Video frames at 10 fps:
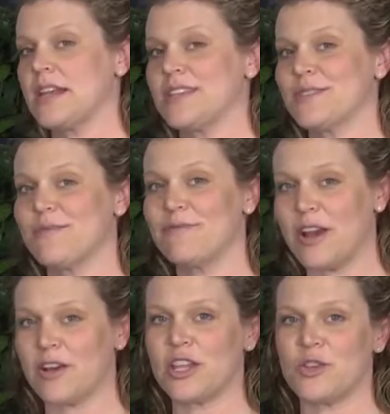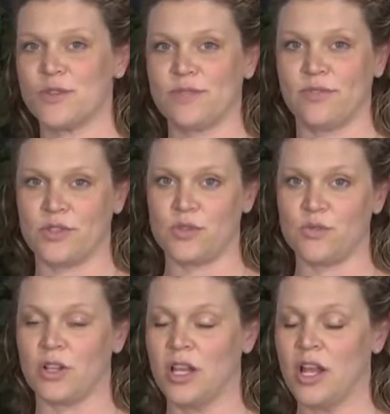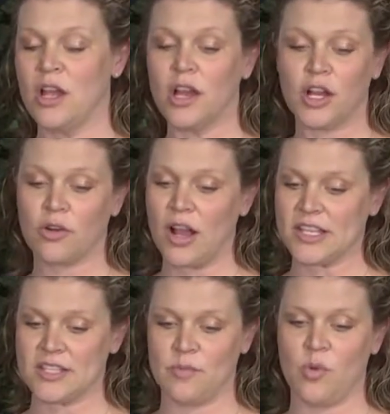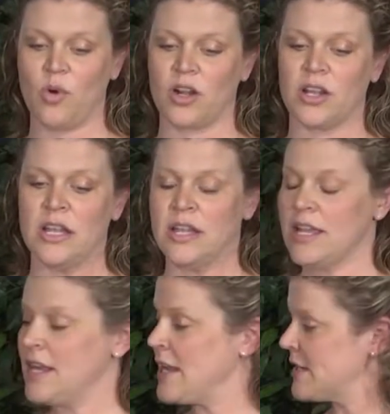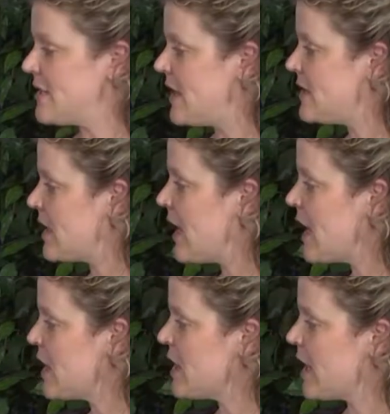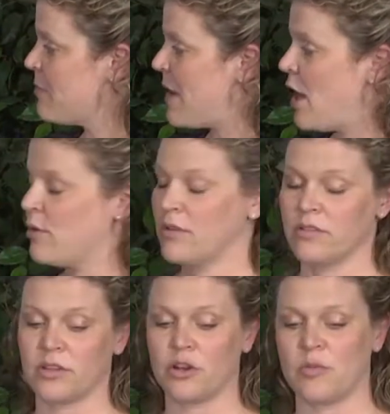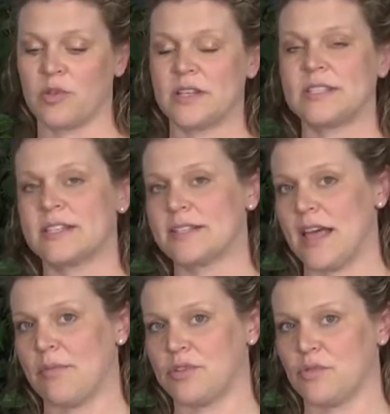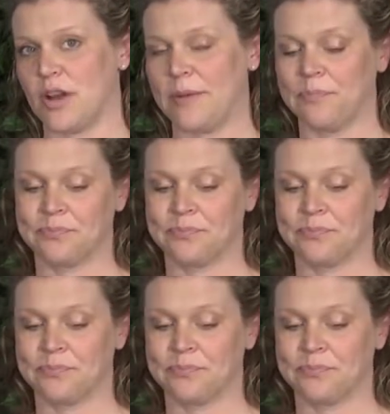It is a very useful tool across the board in accessing anything about the criminalistics laboratory.